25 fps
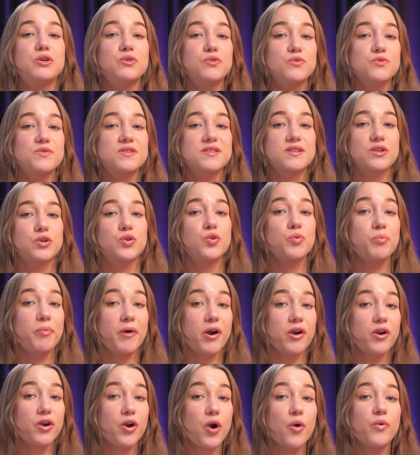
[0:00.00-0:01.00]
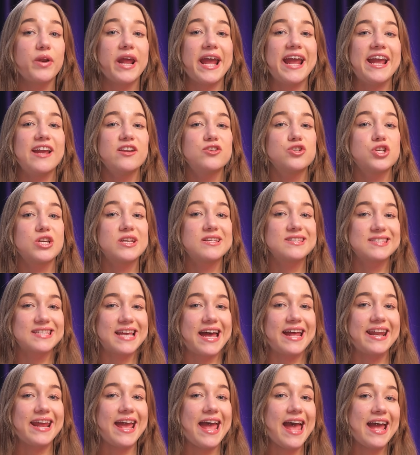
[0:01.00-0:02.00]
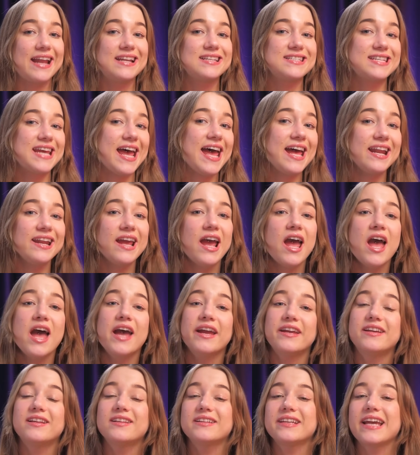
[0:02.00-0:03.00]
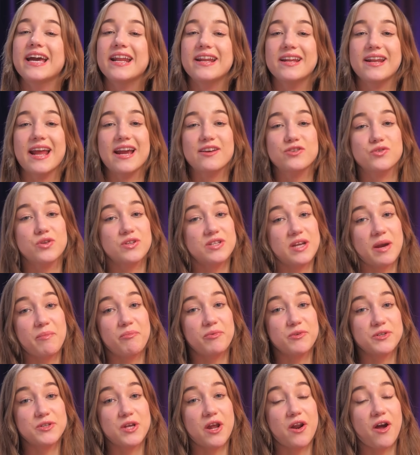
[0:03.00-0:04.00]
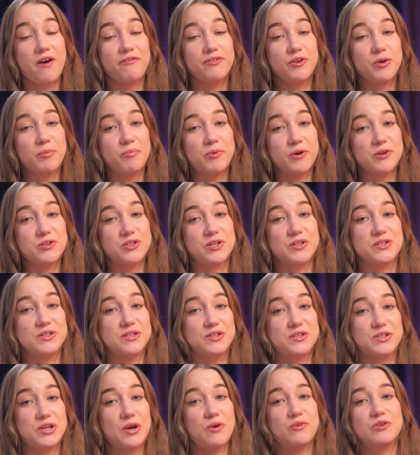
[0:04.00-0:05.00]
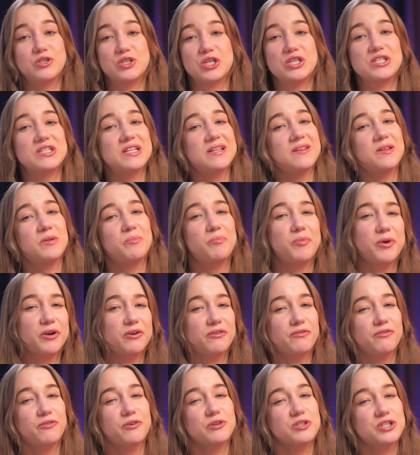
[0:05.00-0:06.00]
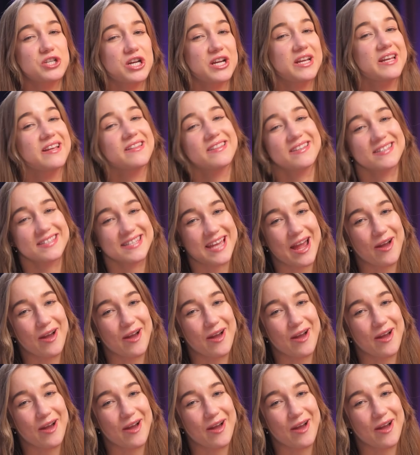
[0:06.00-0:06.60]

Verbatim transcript: you use the coupon code HZN10, you'll get an extra 10% off your purchase. So just a little perk for checking this